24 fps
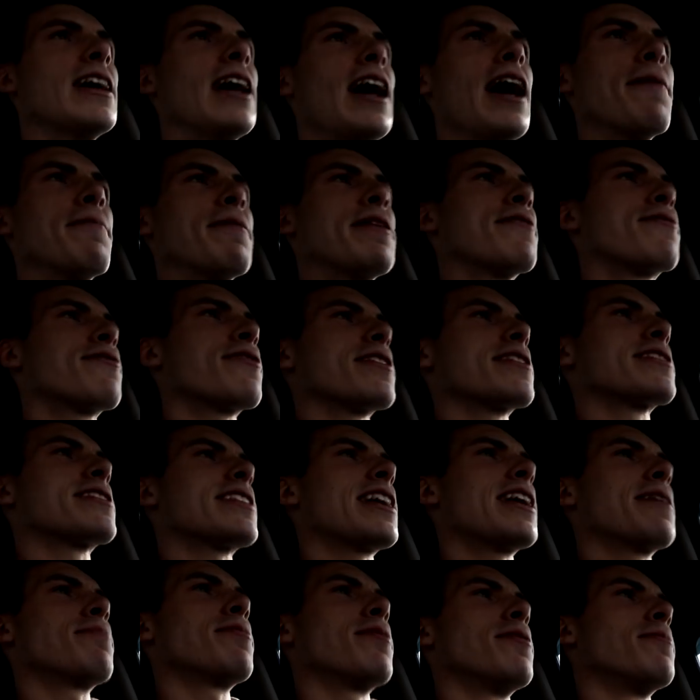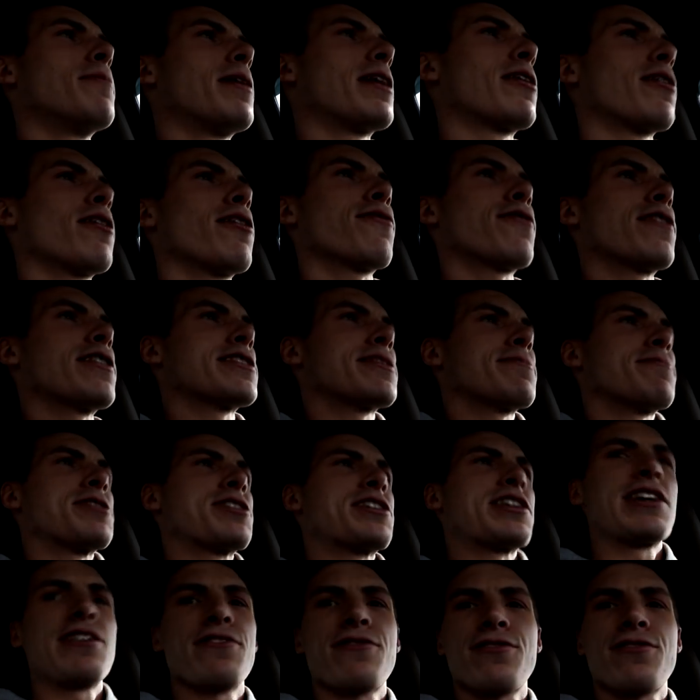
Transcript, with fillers: I mean, for example, my girlfriend's a machine